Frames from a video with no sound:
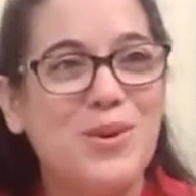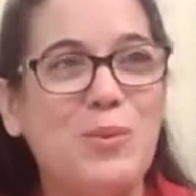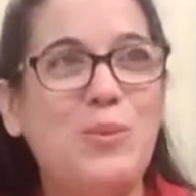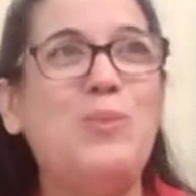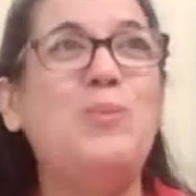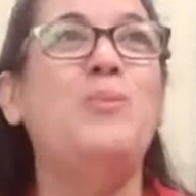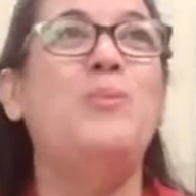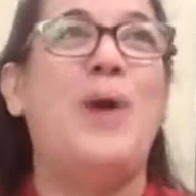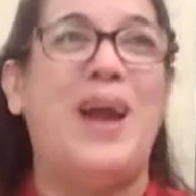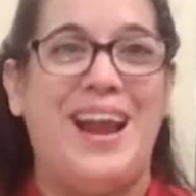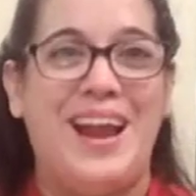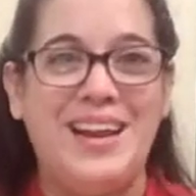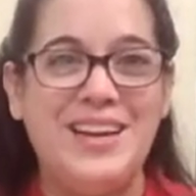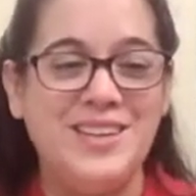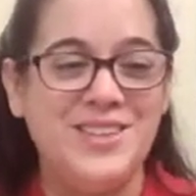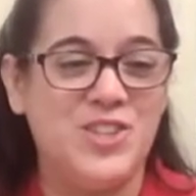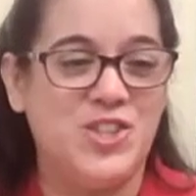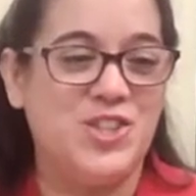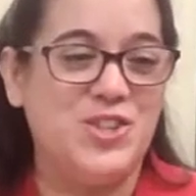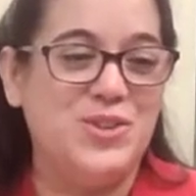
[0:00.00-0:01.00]

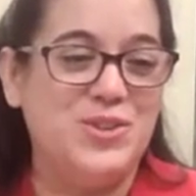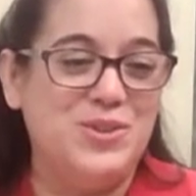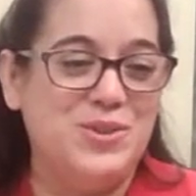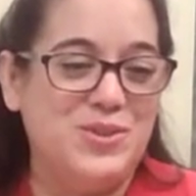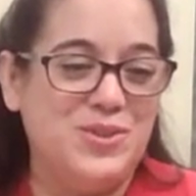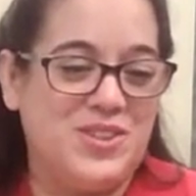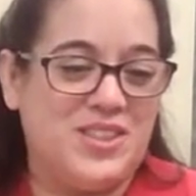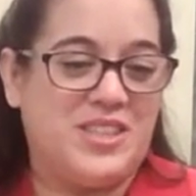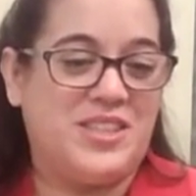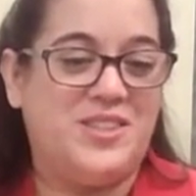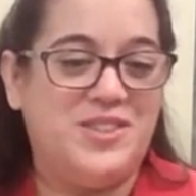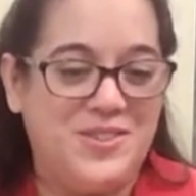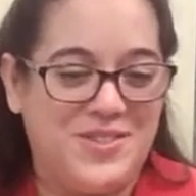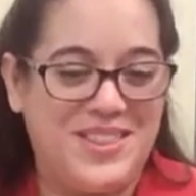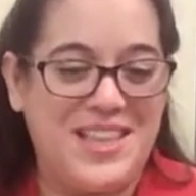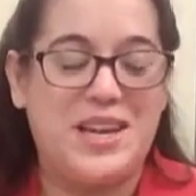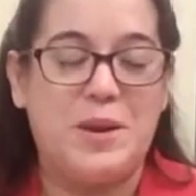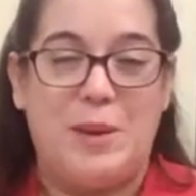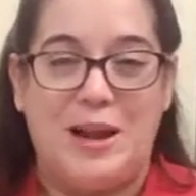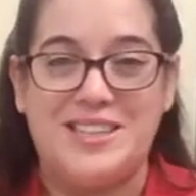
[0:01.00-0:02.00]
way to
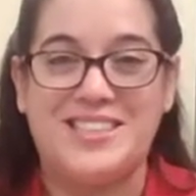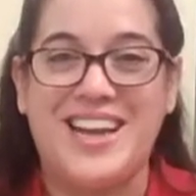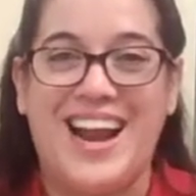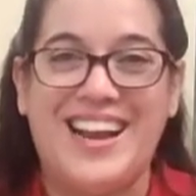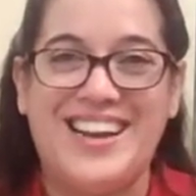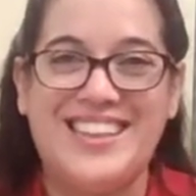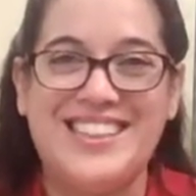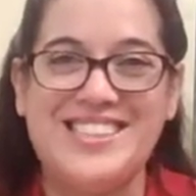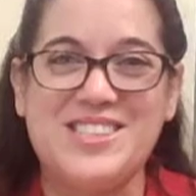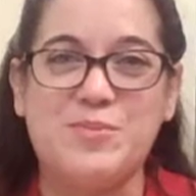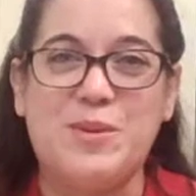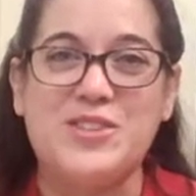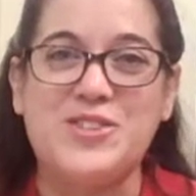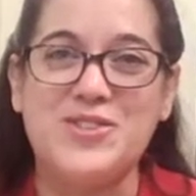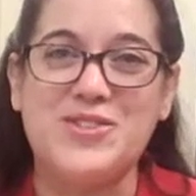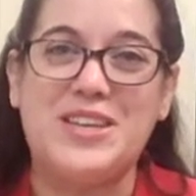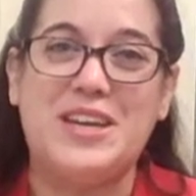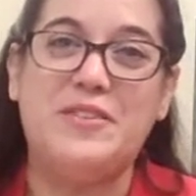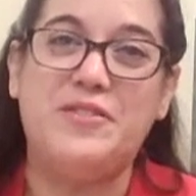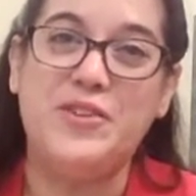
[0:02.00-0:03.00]
think about tightening these
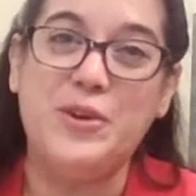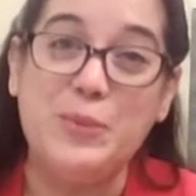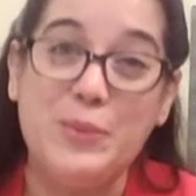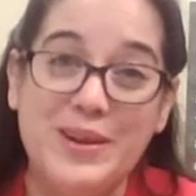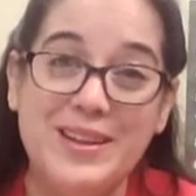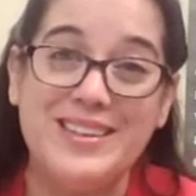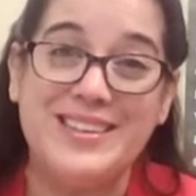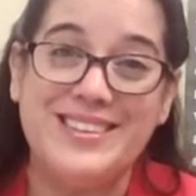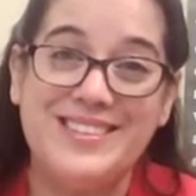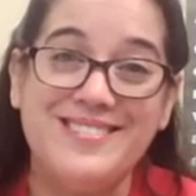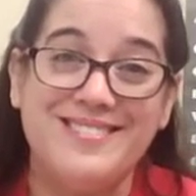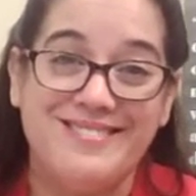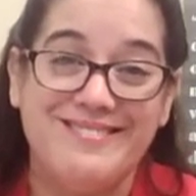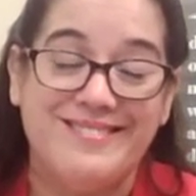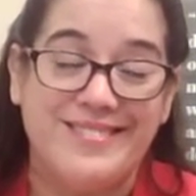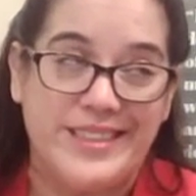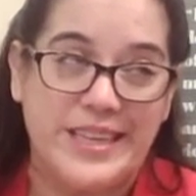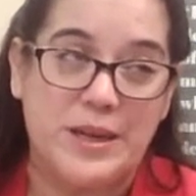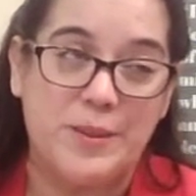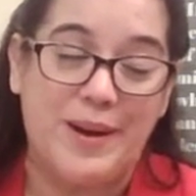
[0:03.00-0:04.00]
muscles, if you really
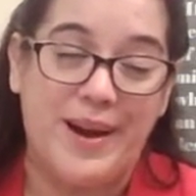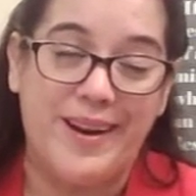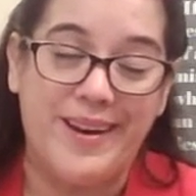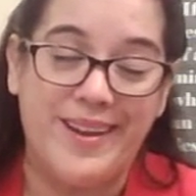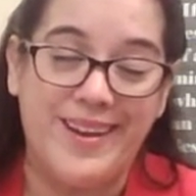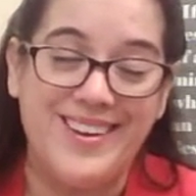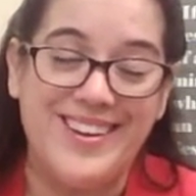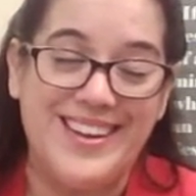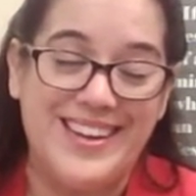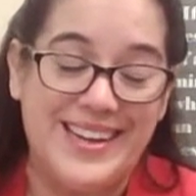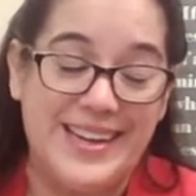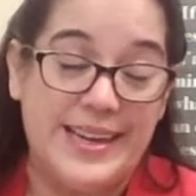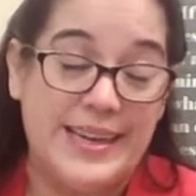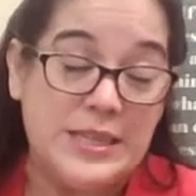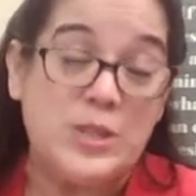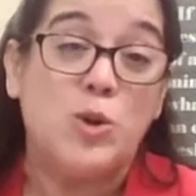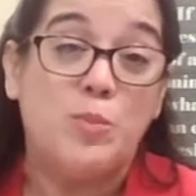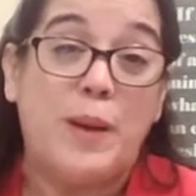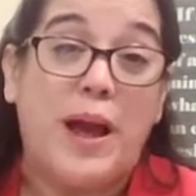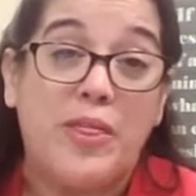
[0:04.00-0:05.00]
think about it,
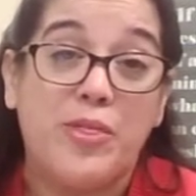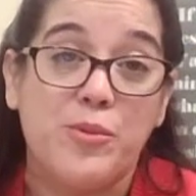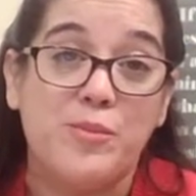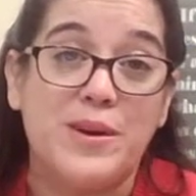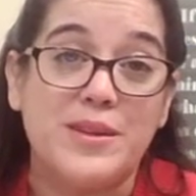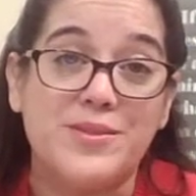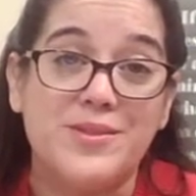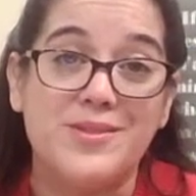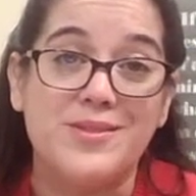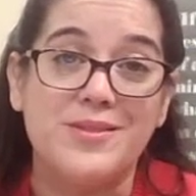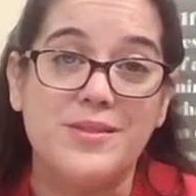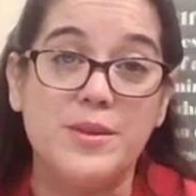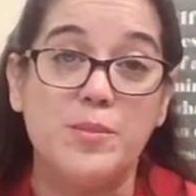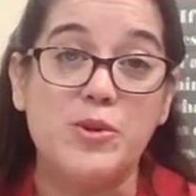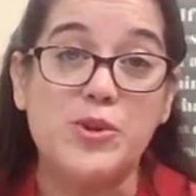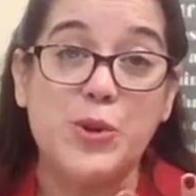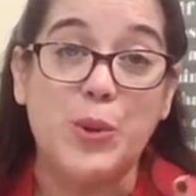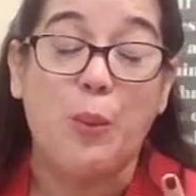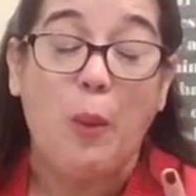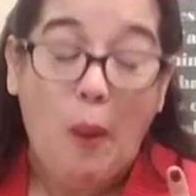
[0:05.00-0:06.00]
it's your bathroom muscles. Number
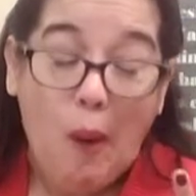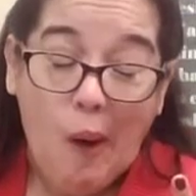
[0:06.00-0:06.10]
2.